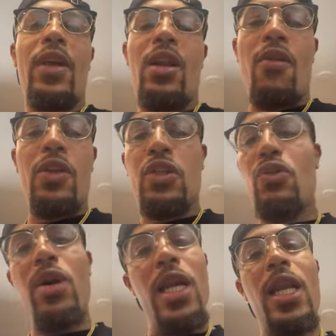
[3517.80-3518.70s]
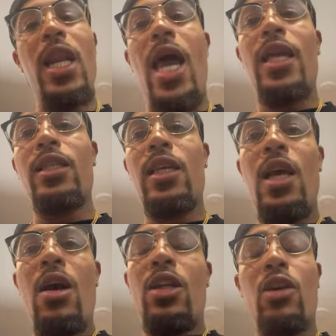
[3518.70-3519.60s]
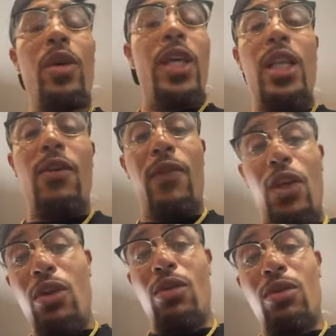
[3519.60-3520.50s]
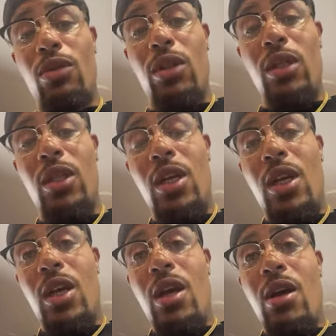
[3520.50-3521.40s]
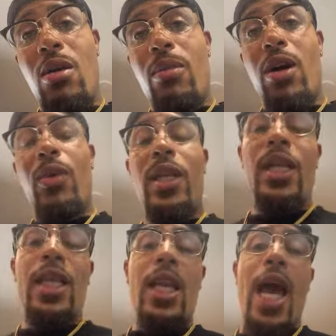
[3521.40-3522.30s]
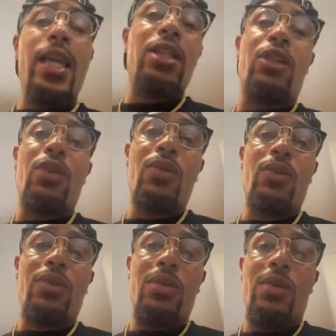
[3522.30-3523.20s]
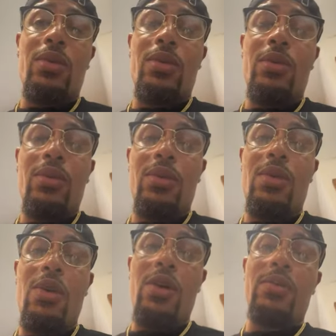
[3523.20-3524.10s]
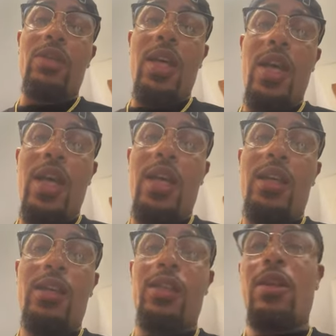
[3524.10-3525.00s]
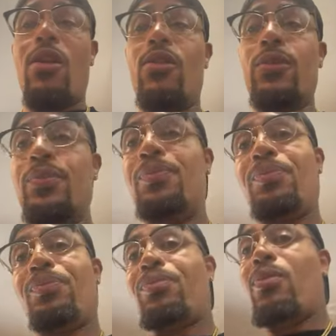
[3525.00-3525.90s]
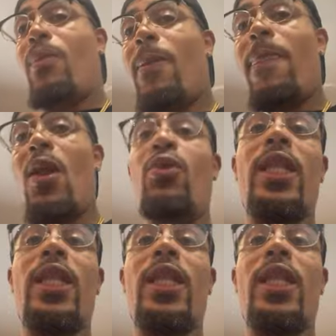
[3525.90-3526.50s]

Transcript: get over 200 likes. So we get the views, but we need the likes too. You know what I'm saying? So with